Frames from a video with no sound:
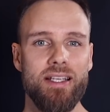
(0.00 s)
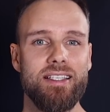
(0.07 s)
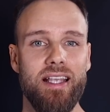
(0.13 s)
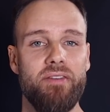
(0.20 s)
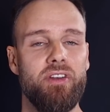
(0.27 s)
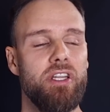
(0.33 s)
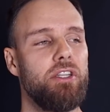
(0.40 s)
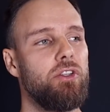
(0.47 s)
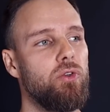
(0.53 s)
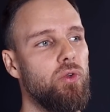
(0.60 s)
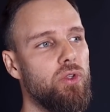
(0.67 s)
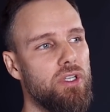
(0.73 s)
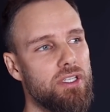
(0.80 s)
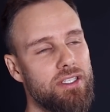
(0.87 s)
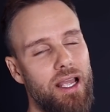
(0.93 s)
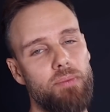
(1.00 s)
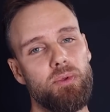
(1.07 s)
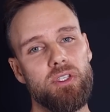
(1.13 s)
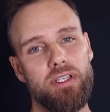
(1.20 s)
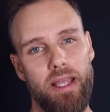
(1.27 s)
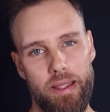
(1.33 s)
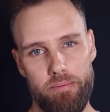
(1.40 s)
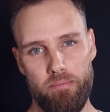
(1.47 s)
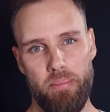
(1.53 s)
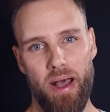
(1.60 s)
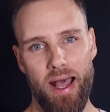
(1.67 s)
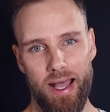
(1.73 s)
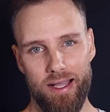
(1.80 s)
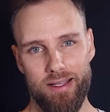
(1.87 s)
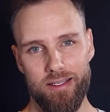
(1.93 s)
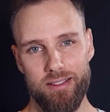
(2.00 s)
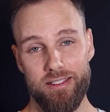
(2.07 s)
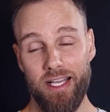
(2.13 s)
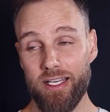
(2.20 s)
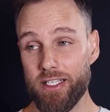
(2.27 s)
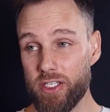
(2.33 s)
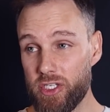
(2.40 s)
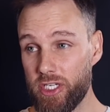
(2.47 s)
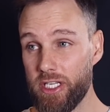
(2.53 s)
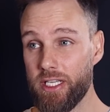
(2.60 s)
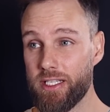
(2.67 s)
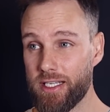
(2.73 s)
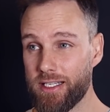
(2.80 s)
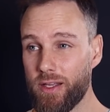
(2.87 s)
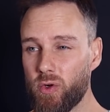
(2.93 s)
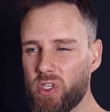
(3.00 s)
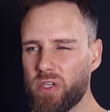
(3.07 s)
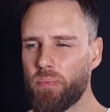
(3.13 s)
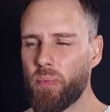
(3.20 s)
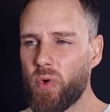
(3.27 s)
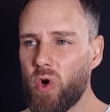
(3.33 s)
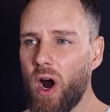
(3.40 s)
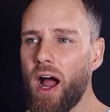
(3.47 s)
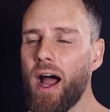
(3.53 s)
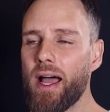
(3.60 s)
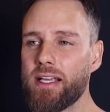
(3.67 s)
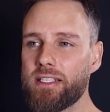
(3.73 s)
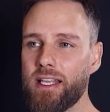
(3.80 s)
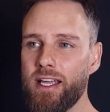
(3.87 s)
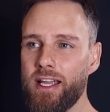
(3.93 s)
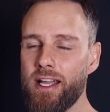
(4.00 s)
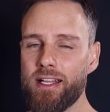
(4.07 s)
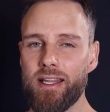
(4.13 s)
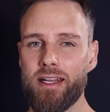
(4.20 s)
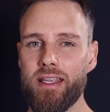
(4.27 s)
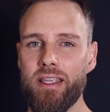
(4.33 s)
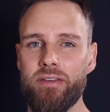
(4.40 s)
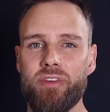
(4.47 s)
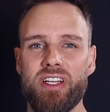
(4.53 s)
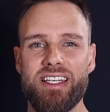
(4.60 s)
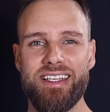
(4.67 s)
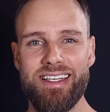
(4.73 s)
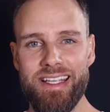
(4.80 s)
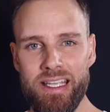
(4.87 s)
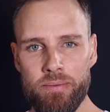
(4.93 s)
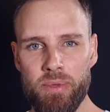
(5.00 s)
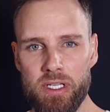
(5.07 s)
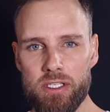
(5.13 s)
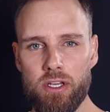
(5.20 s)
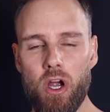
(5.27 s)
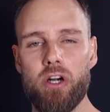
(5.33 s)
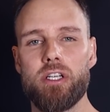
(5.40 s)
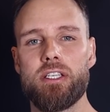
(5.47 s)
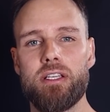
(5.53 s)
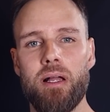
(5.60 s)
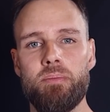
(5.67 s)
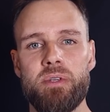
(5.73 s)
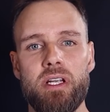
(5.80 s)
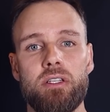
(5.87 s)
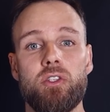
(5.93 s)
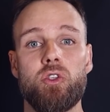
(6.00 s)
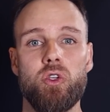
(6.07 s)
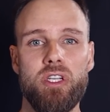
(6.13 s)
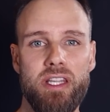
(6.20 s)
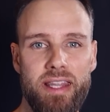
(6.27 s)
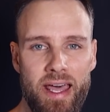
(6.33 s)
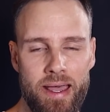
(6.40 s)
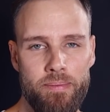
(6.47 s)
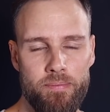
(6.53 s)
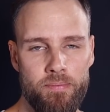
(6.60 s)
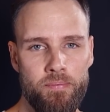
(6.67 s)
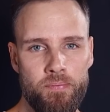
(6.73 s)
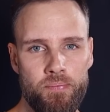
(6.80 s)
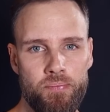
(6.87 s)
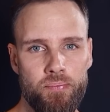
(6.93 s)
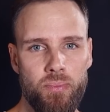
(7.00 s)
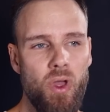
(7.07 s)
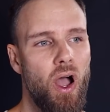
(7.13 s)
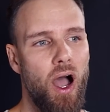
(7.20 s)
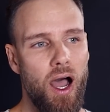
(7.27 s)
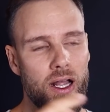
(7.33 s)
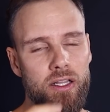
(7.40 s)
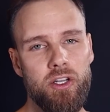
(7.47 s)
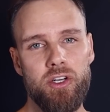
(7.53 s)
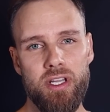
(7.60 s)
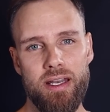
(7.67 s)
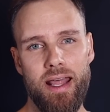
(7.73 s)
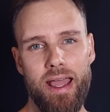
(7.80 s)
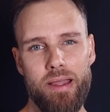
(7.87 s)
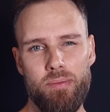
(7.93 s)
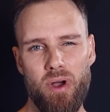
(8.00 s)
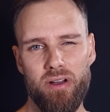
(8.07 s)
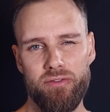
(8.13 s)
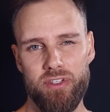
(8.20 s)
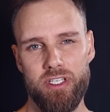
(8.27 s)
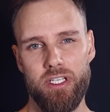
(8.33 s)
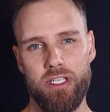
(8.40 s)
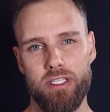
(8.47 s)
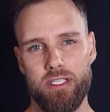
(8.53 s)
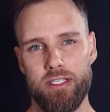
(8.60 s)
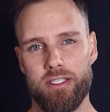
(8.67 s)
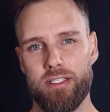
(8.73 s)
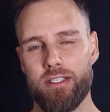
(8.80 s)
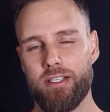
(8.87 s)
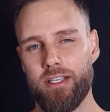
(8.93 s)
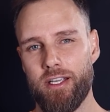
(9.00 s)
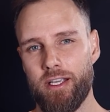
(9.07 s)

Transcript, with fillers: the 72 disciples came back, telling Jesus, they were surprised that even demons are subject to them under the name of Jesus.